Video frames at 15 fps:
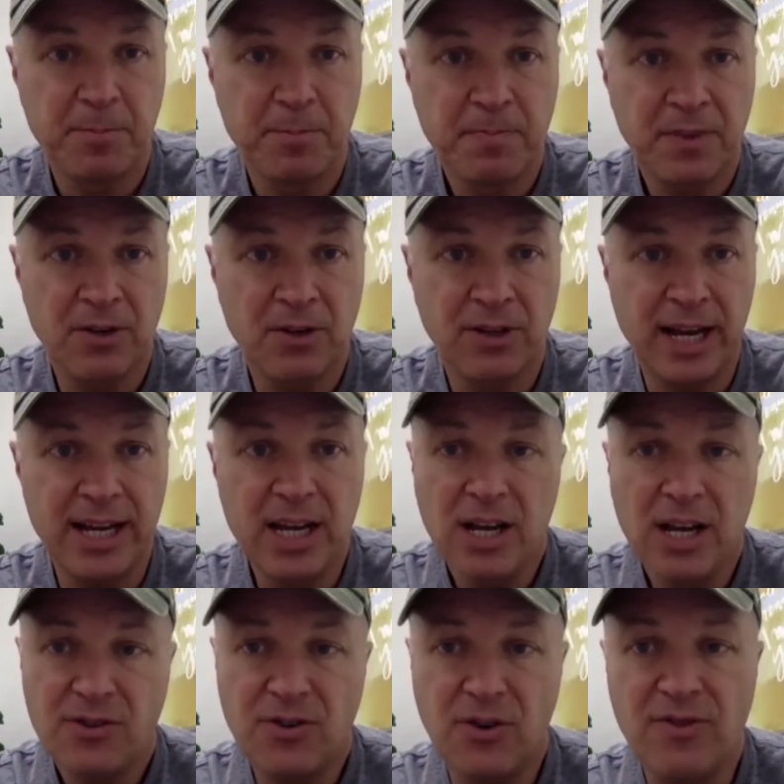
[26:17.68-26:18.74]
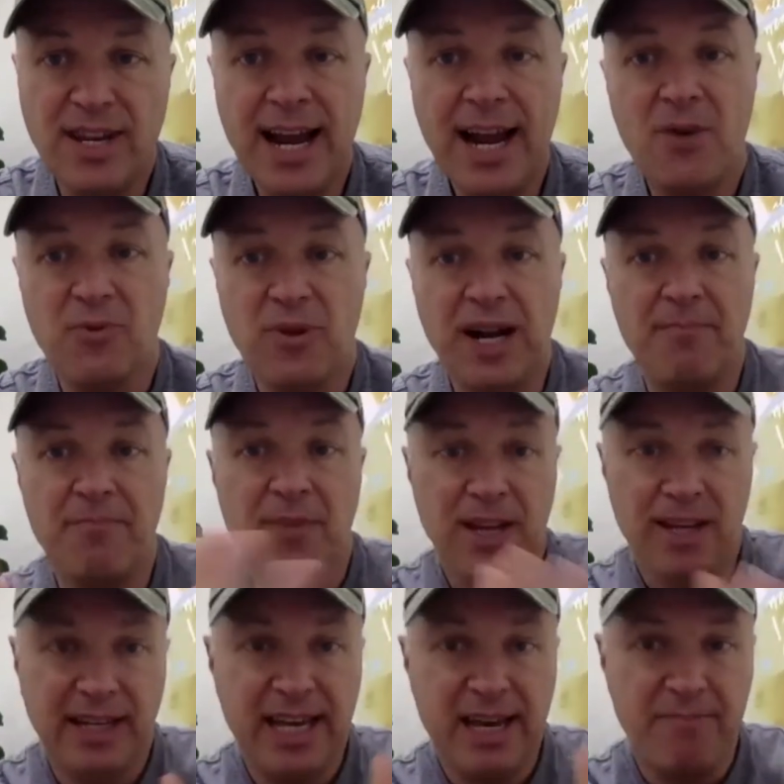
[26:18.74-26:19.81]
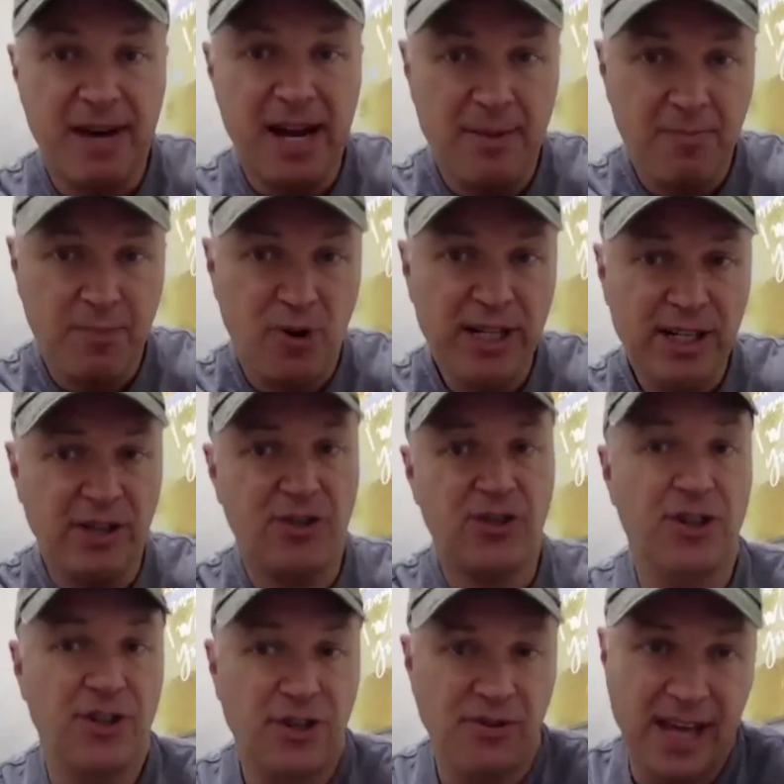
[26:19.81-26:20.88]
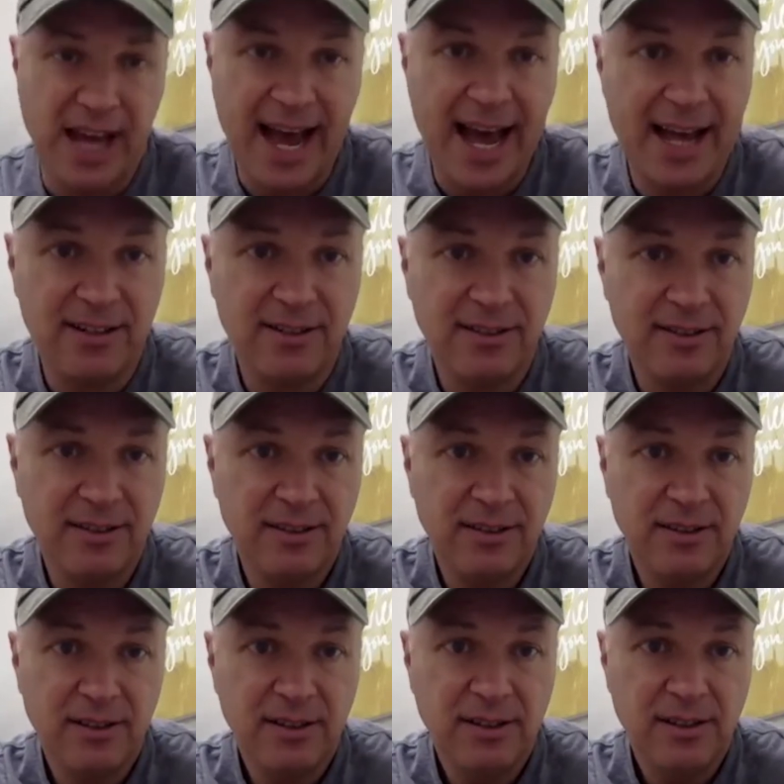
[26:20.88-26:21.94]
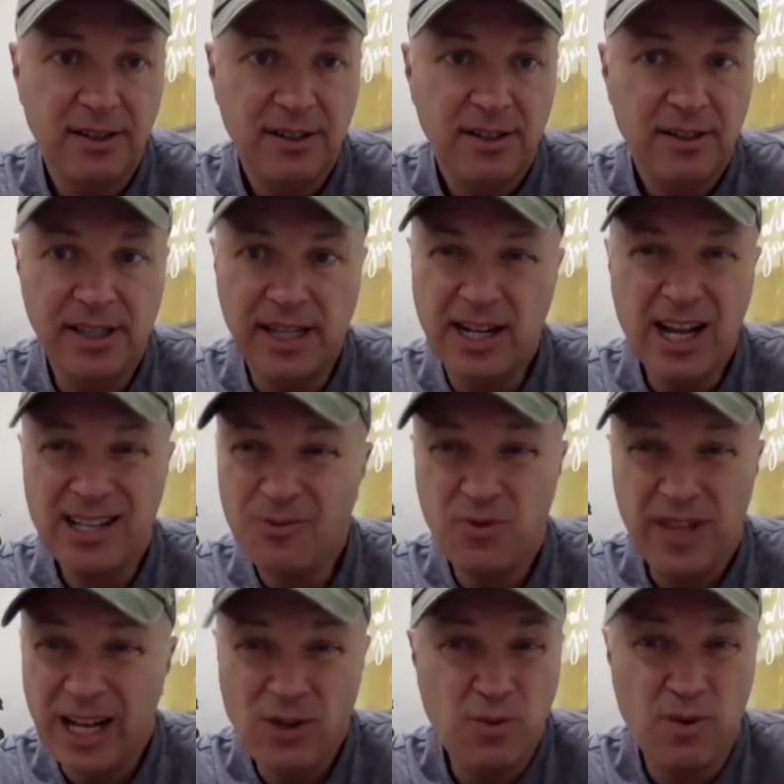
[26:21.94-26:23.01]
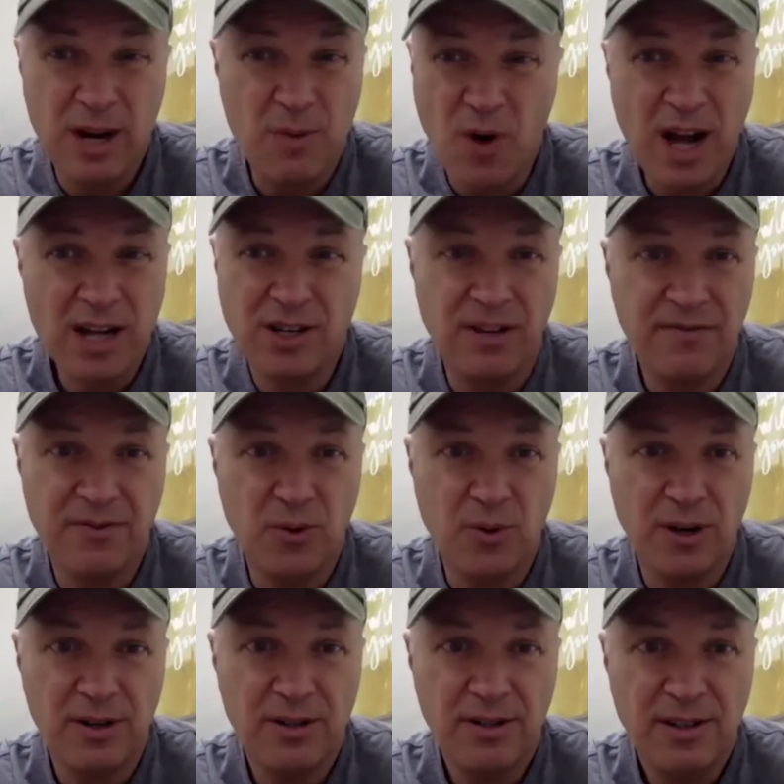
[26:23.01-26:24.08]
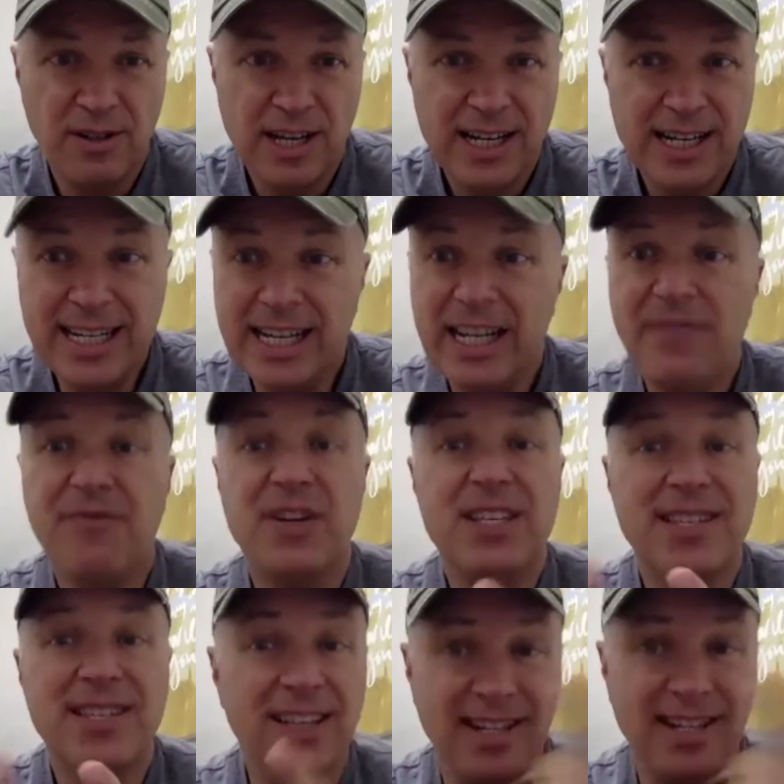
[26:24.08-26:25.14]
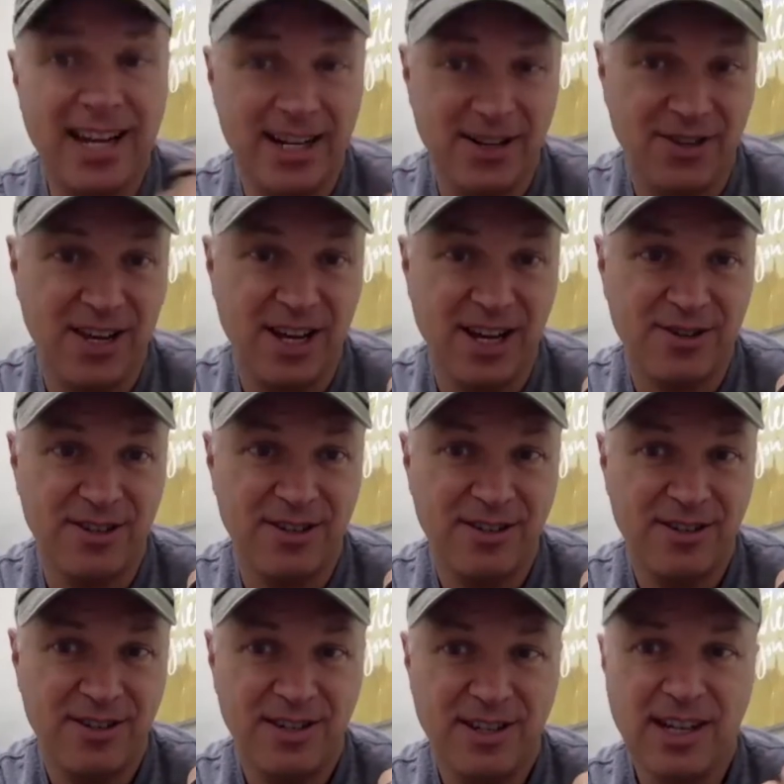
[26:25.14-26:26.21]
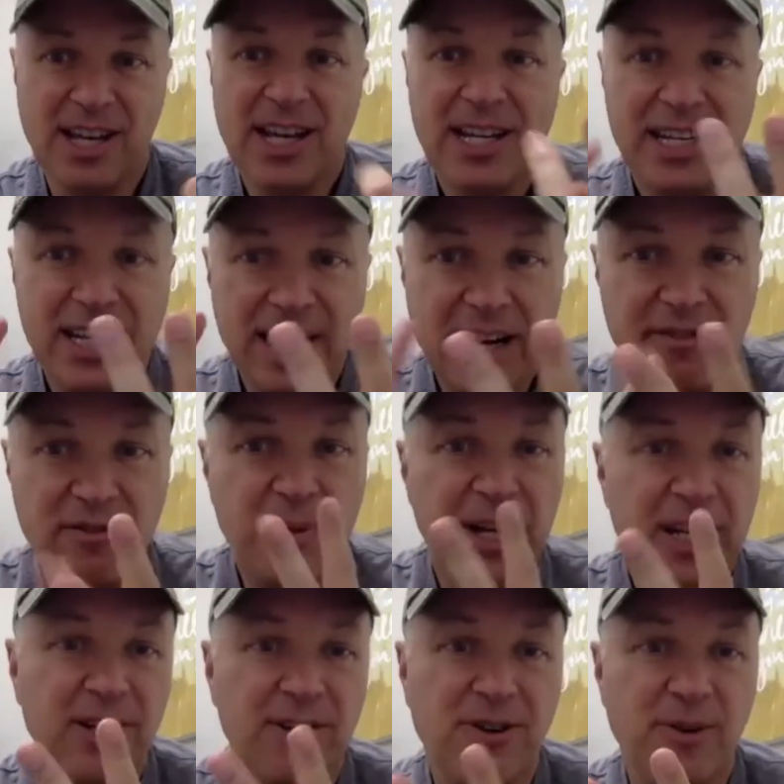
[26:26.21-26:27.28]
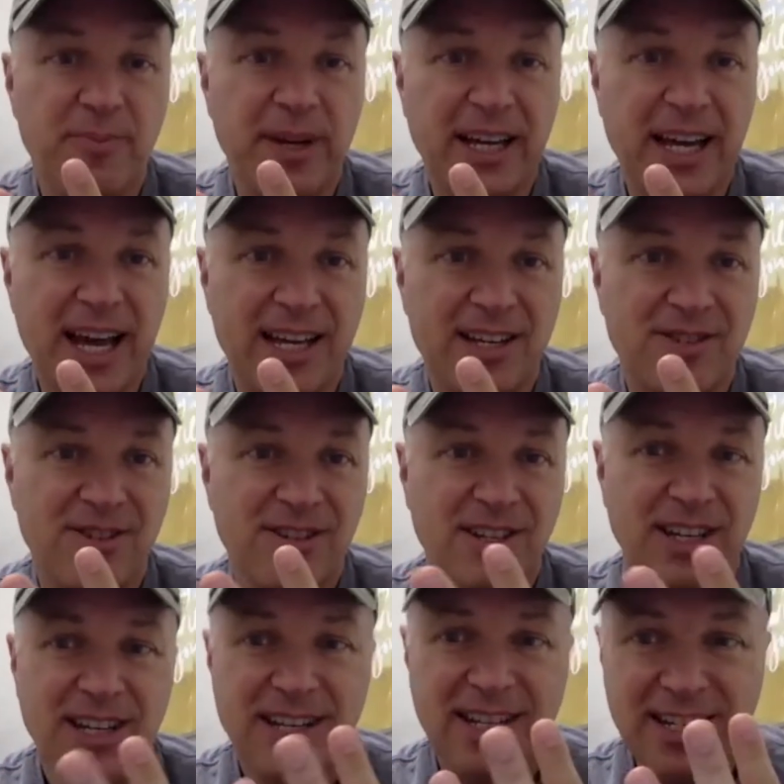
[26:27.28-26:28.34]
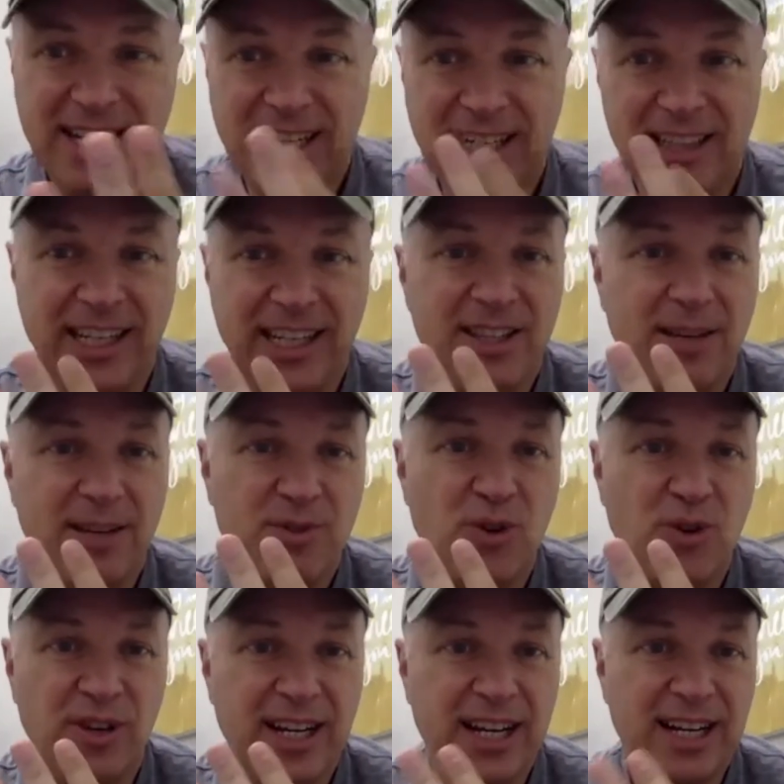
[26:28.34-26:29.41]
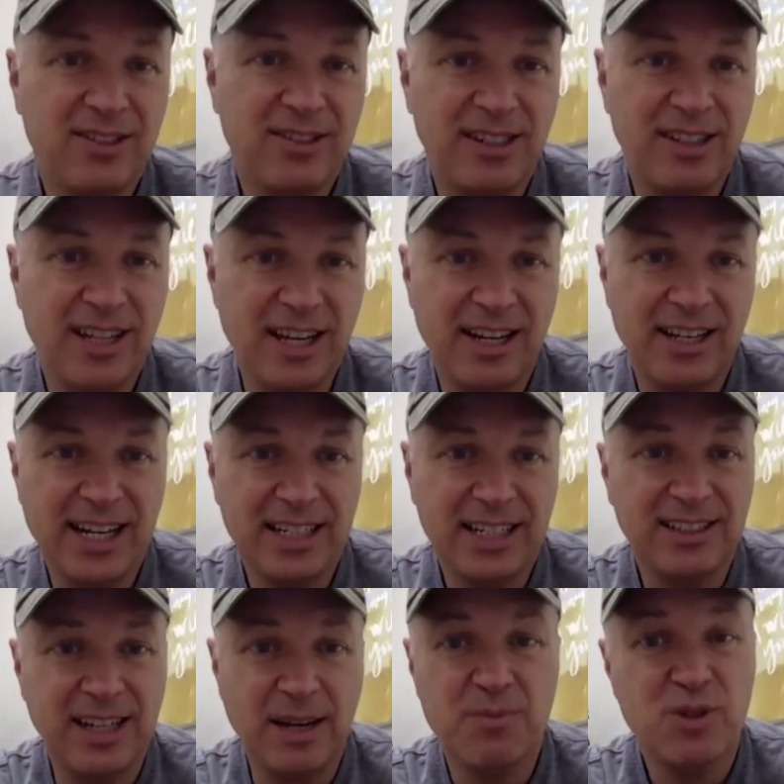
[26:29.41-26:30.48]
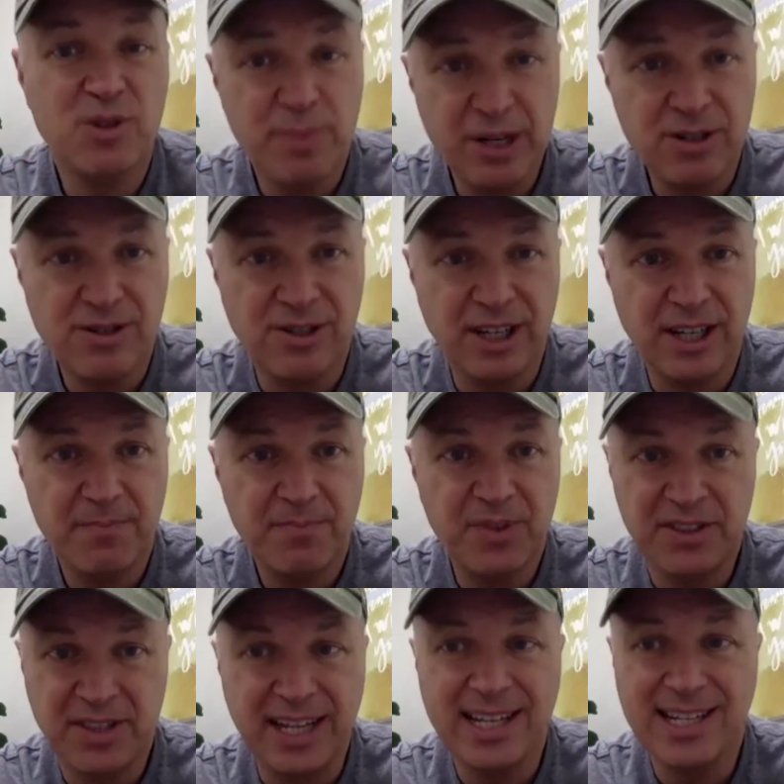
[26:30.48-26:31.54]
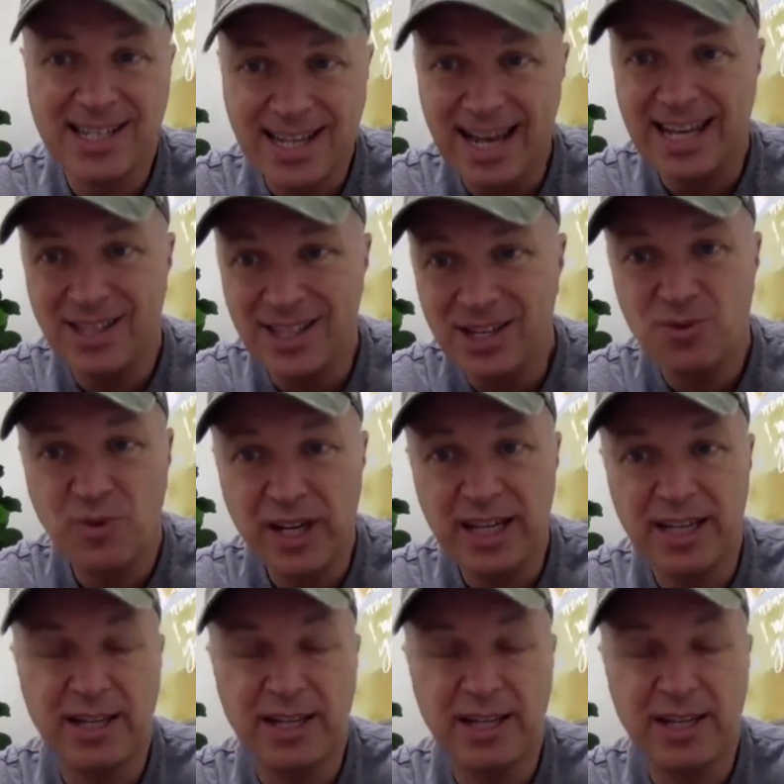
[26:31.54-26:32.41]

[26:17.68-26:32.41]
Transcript: Okay, so now when I'm get my apprentice to do that, then that's what I'm watching for. Did he facilitate discussion? Did everybody in the group engage? Did it lead them to a next step spiritually that they could take this week?